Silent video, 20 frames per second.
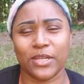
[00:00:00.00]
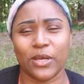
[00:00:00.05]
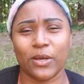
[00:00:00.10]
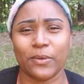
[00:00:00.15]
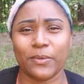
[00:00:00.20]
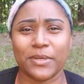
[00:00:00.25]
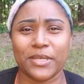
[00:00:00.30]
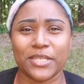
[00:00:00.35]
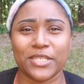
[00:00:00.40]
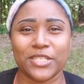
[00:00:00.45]

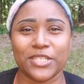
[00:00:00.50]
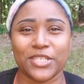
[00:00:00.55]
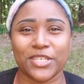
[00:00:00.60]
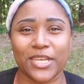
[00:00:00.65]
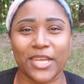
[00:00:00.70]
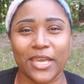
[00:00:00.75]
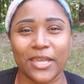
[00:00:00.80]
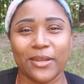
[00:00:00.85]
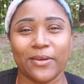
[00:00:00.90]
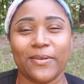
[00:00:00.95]
on his
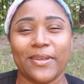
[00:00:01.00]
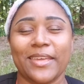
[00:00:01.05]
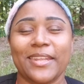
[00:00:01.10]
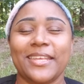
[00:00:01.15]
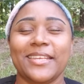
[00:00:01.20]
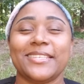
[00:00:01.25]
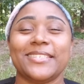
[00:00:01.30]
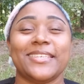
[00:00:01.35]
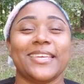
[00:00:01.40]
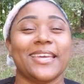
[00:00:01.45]
channel, and
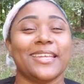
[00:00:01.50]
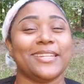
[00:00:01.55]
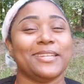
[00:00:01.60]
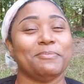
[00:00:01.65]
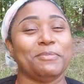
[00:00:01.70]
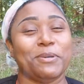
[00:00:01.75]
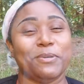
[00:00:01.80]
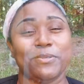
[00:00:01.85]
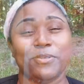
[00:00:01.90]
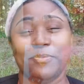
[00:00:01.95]
it said the
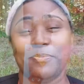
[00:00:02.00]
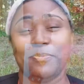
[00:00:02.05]
most